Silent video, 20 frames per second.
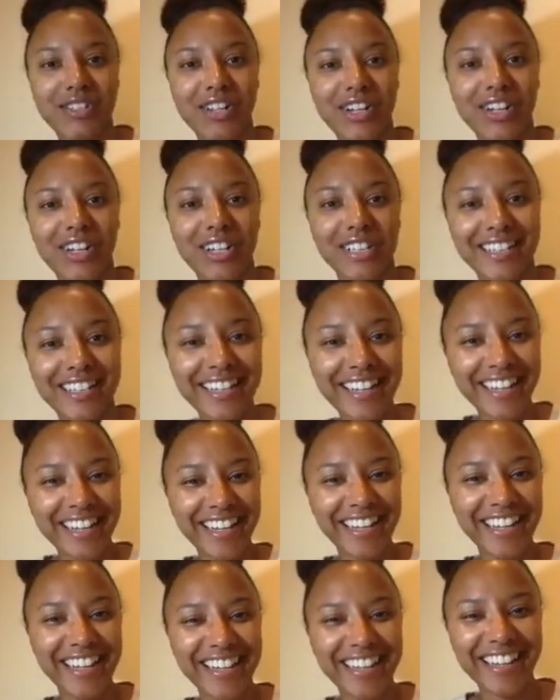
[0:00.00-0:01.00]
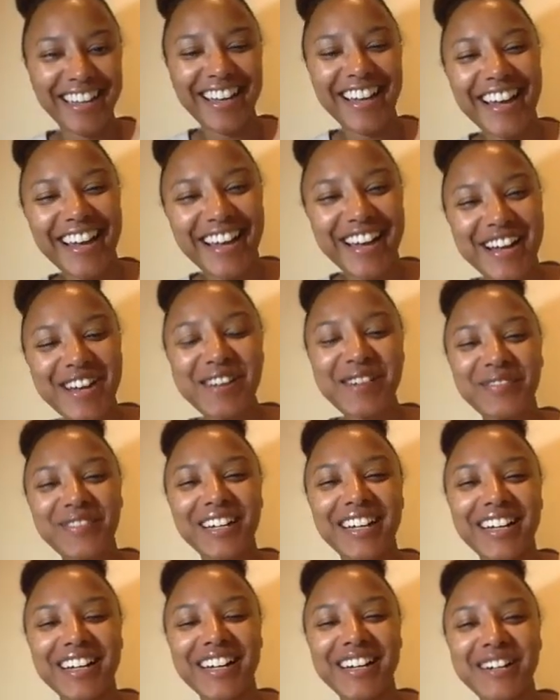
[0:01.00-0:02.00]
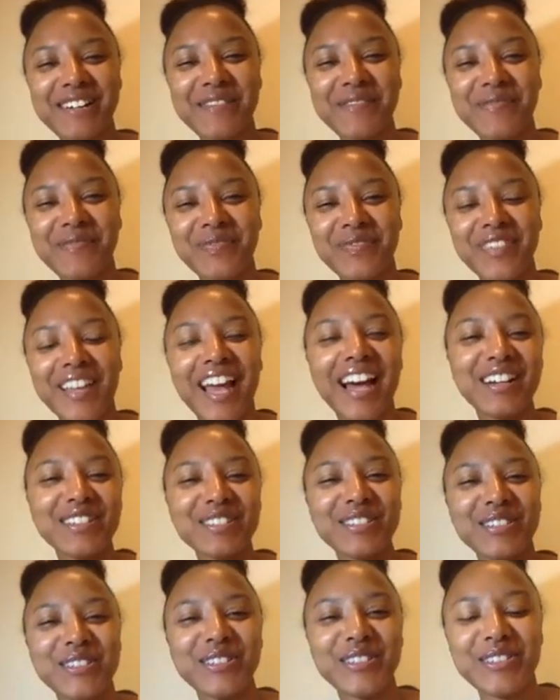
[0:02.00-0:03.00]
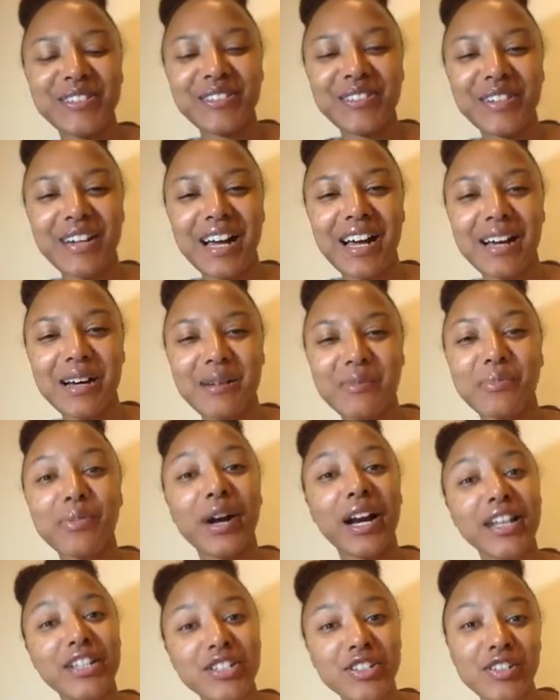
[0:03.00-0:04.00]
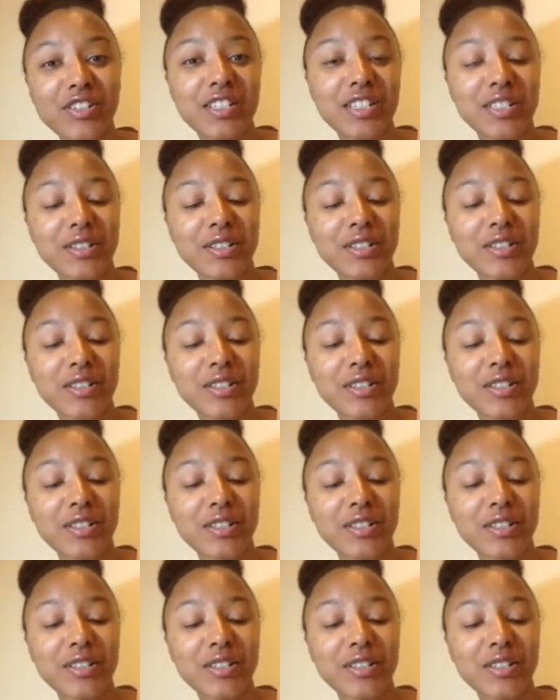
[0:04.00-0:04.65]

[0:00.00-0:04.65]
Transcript: calling, but how to price your skill, where to